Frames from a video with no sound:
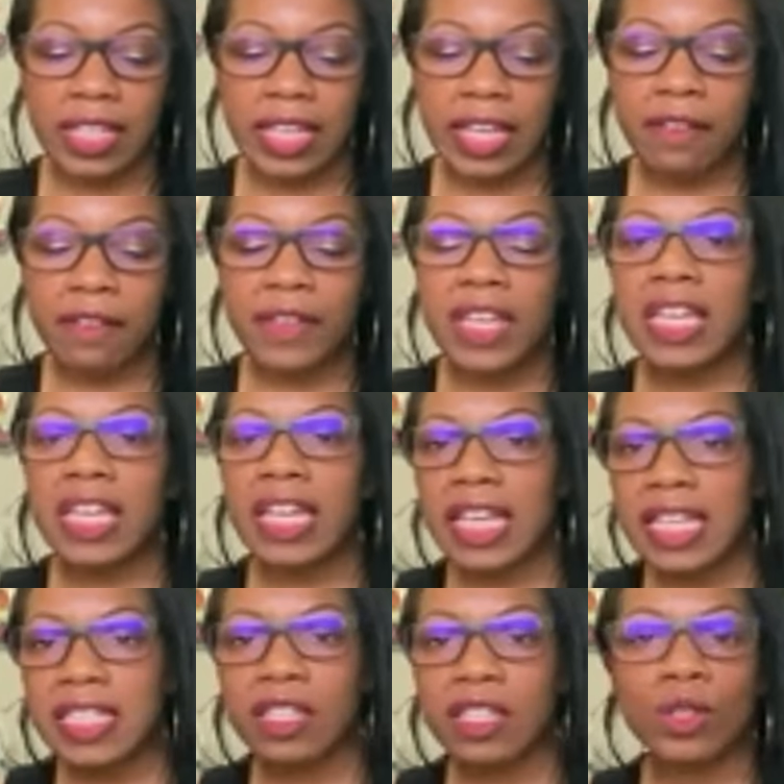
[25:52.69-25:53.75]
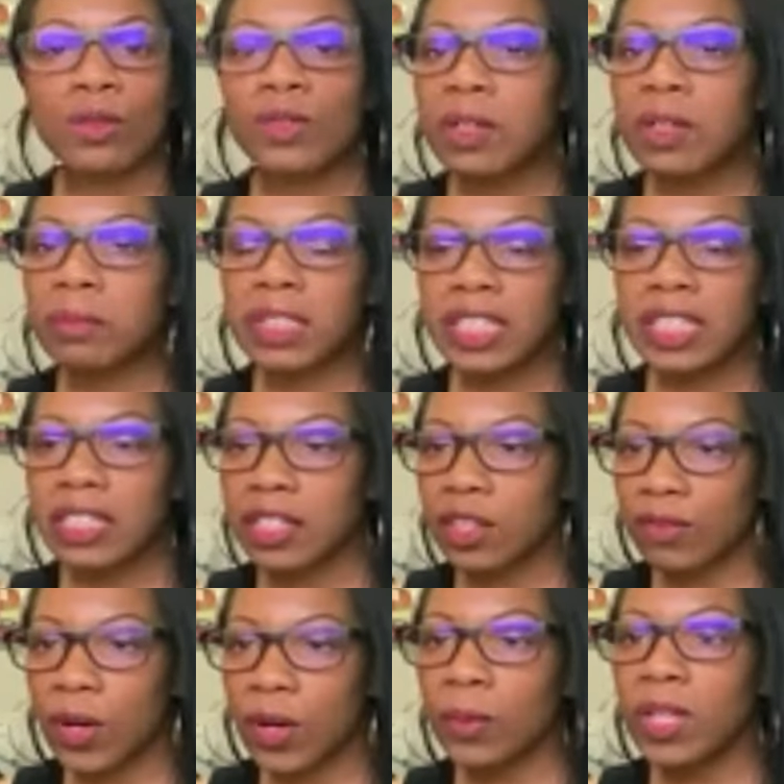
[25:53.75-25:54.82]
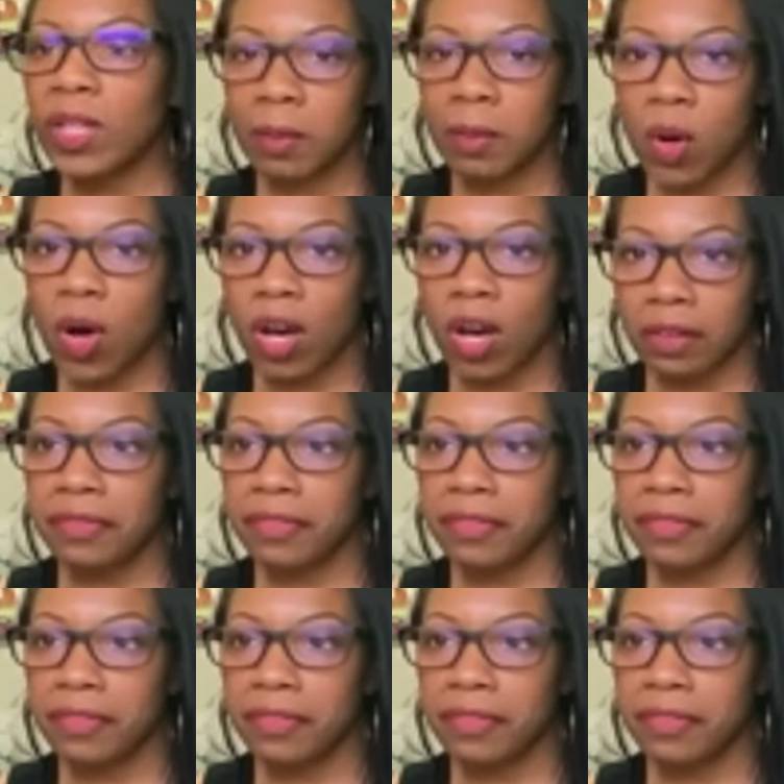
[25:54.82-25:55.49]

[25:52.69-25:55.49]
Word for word: if he isn't, you've completely thrown him off